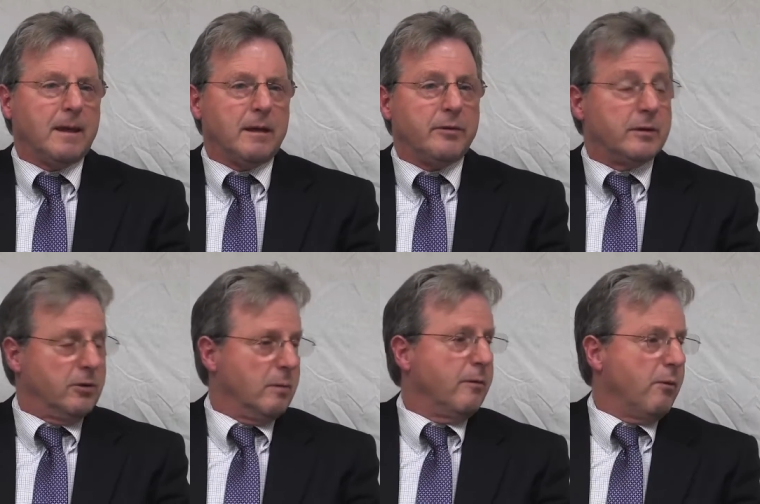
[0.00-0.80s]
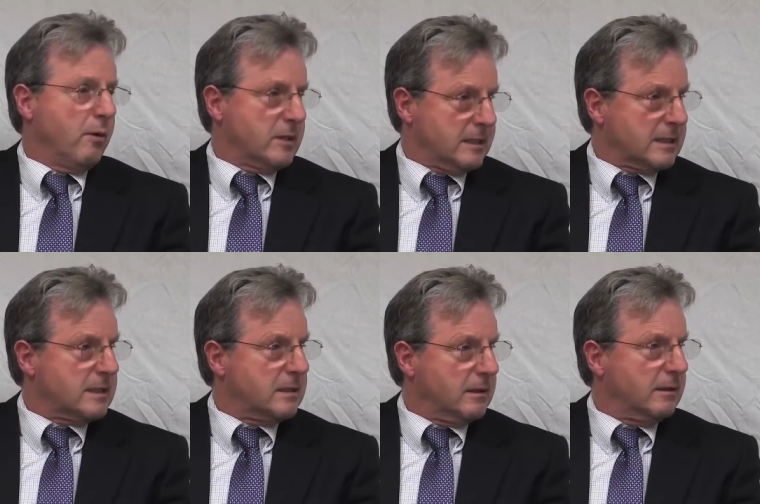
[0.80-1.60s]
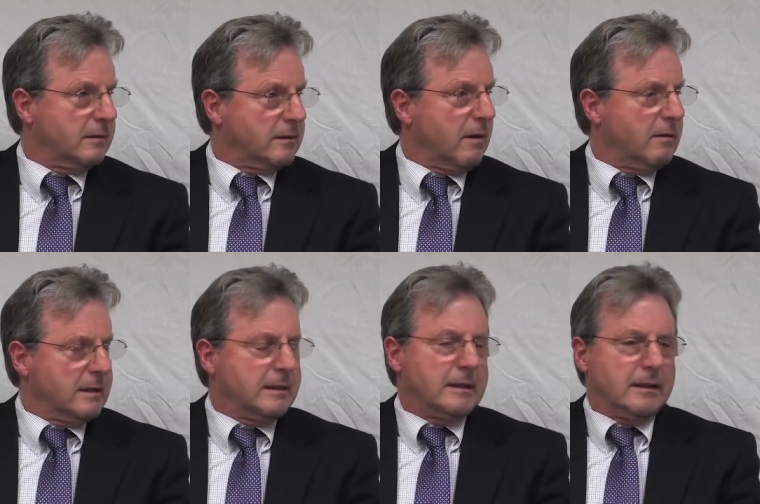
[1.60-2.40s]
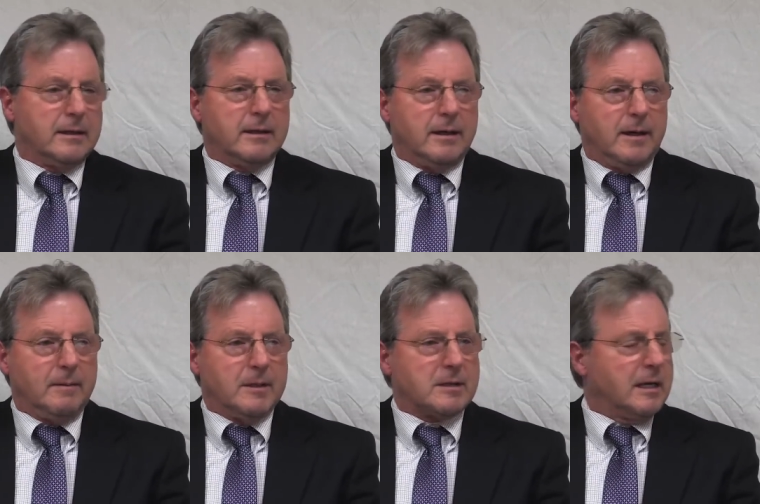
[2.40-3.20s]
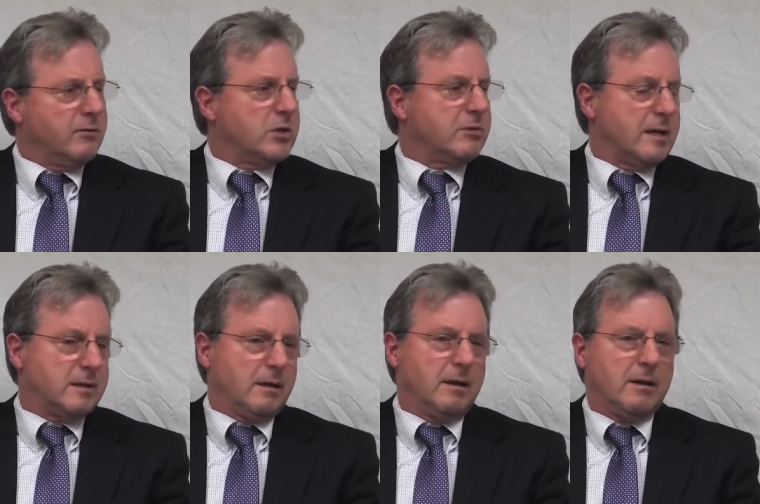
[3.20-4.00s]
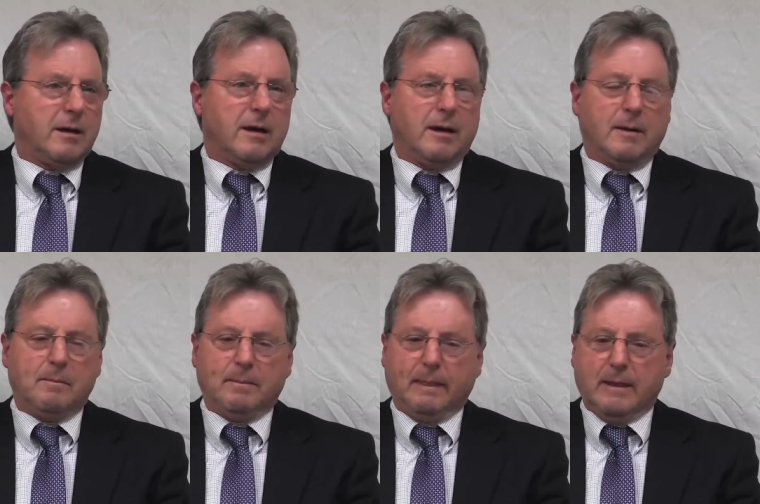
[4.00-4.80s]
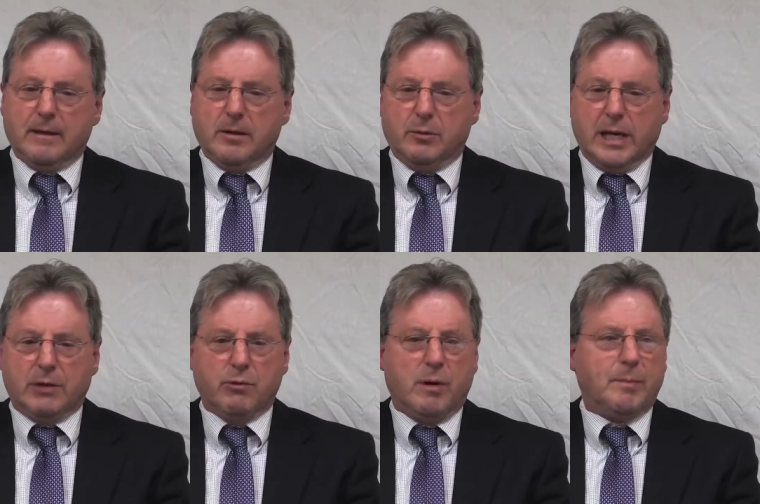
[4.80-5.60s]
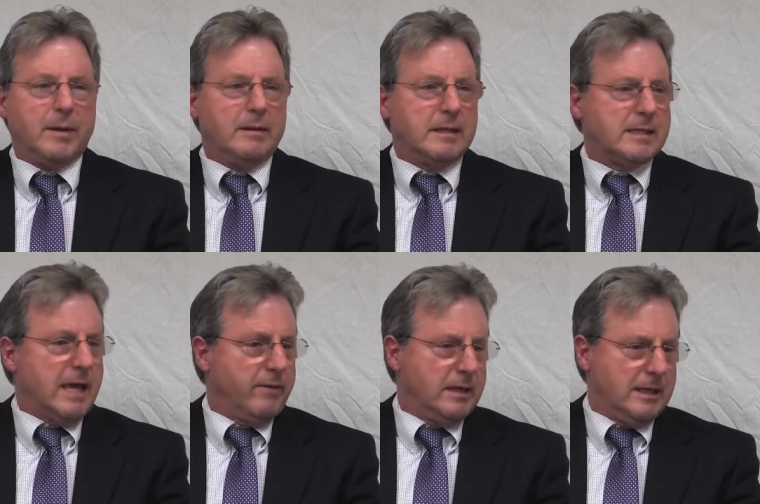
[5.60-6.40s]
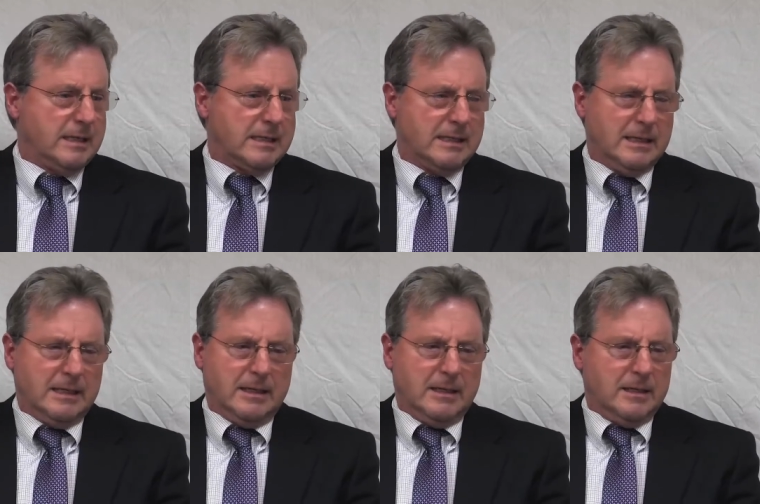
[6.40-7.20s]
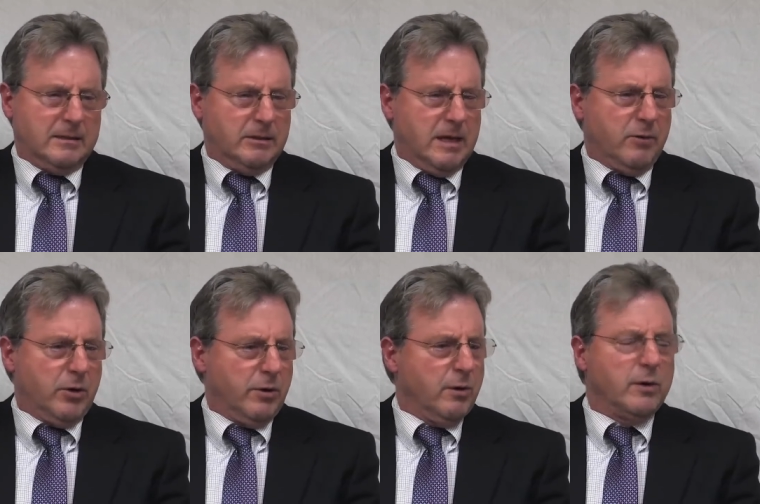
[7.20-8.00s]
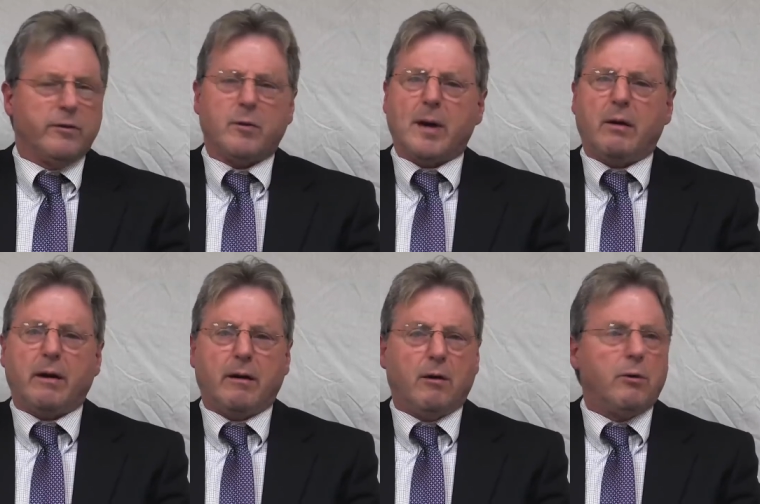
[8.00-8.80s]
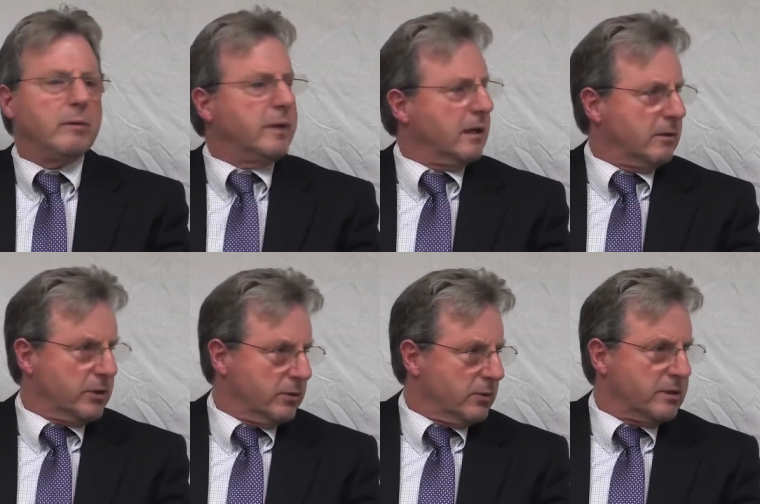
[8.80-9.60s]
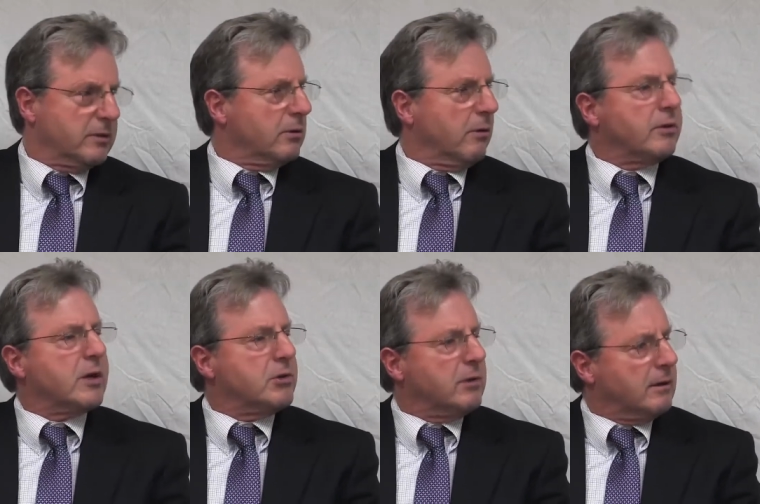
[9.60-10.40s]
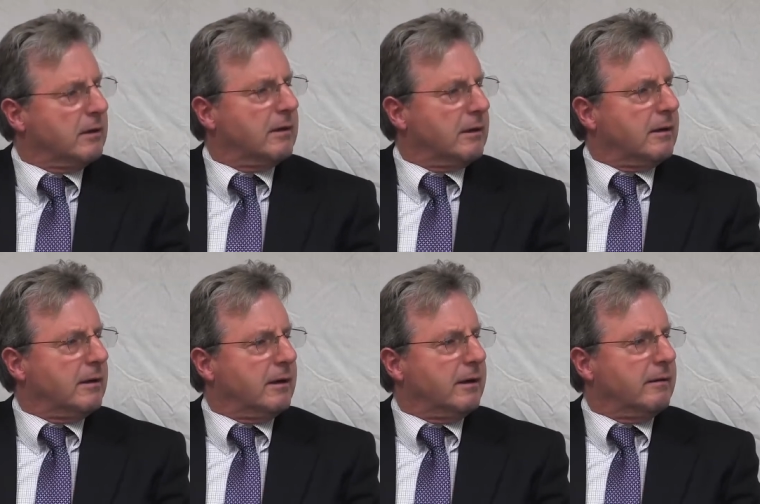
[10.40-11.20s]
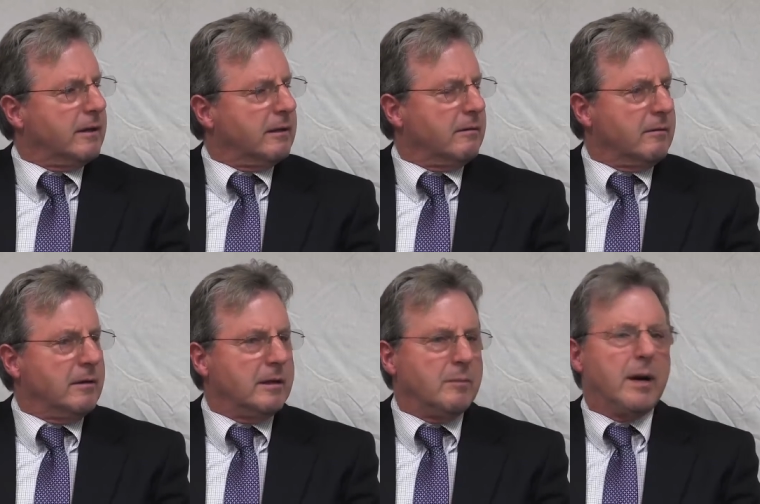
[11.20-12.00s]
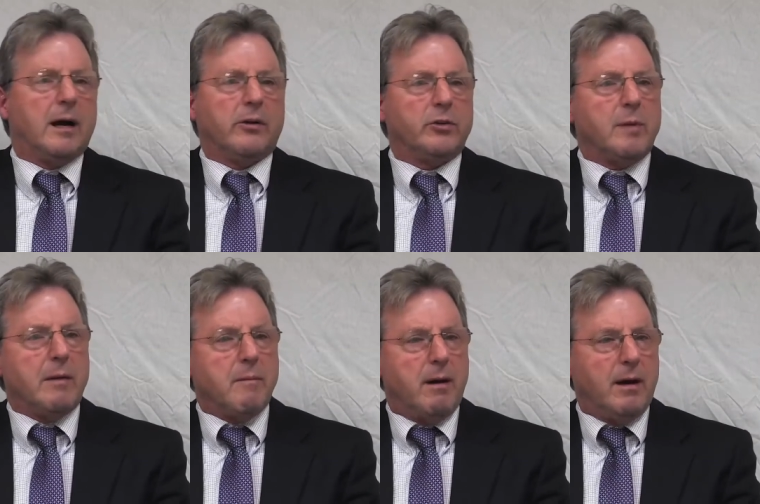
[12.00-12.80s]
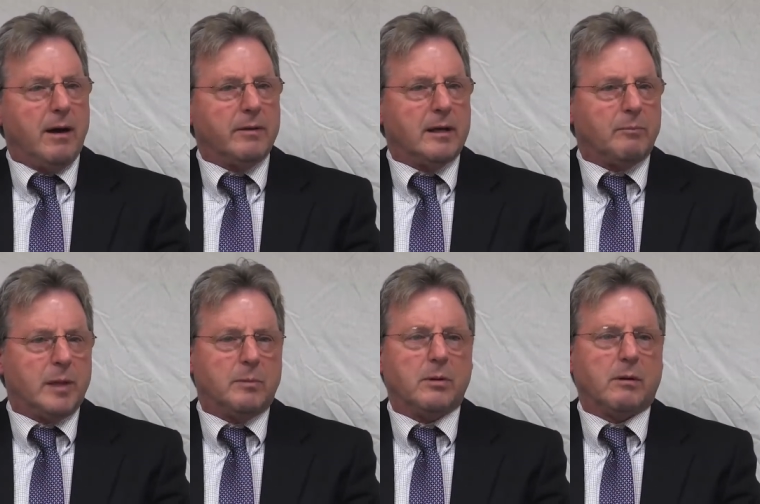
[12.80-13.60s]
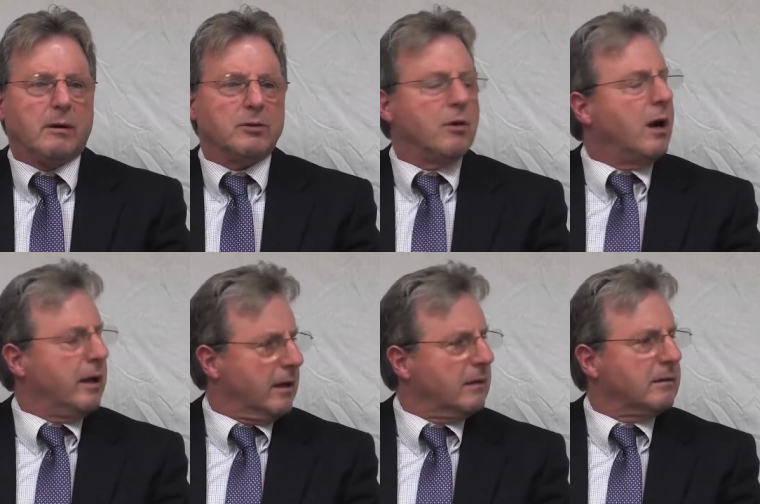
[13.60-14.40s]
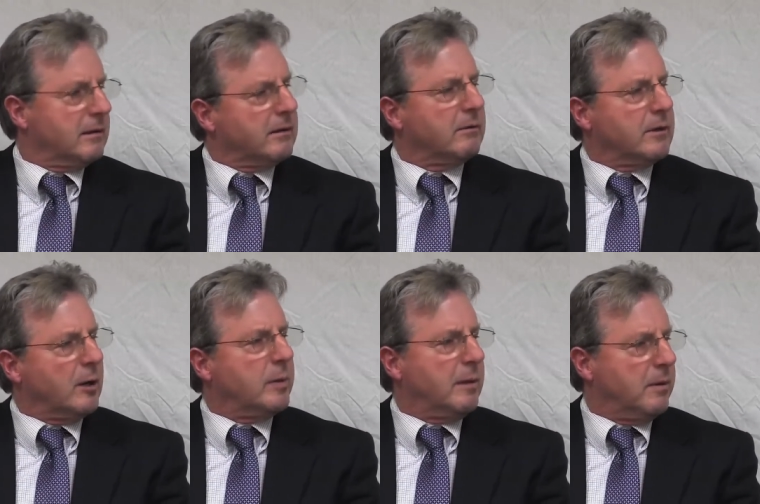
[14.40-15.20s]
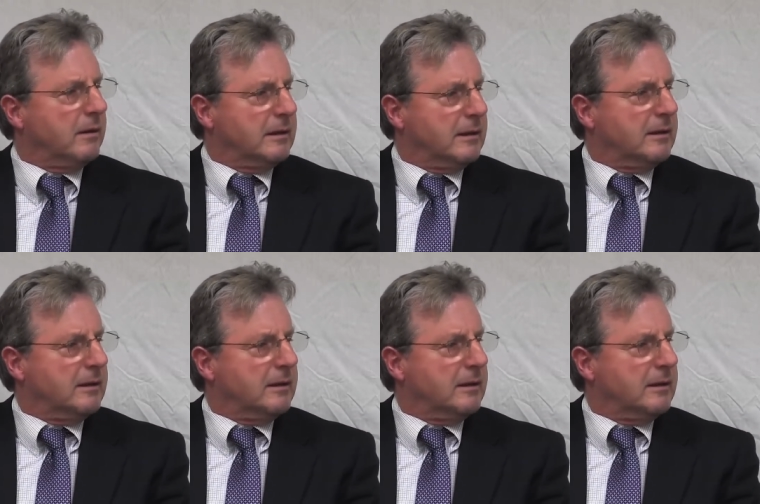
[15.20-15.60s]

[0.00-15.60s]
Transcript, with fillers: and I think the year before, 16. So it's kind of distressing. You know, when I grew up in the 70s, you never heard about heroin being used in the North Country. And it really boggles my mind that people are trying it, you know, young people,